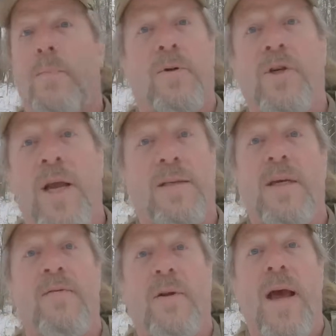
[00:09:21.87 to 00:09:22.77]
perchance
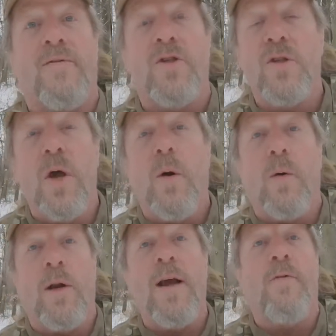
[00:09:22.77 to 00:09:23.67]
even have snow
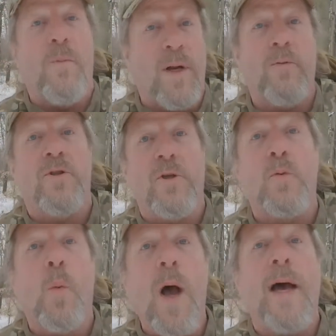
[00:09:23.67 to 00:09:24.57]
or whatever, but it was
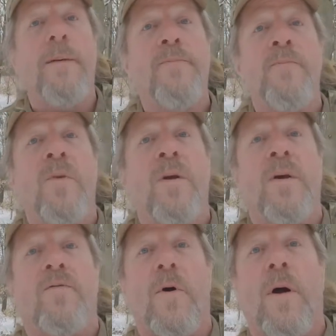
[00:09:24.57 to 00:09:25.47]
just wet
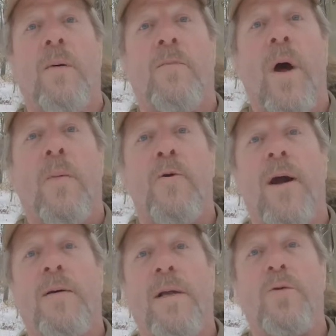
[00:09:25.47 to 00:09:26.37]
from uh,
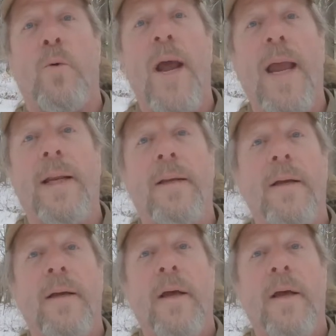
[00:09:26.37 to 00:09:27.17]
prior day's rain,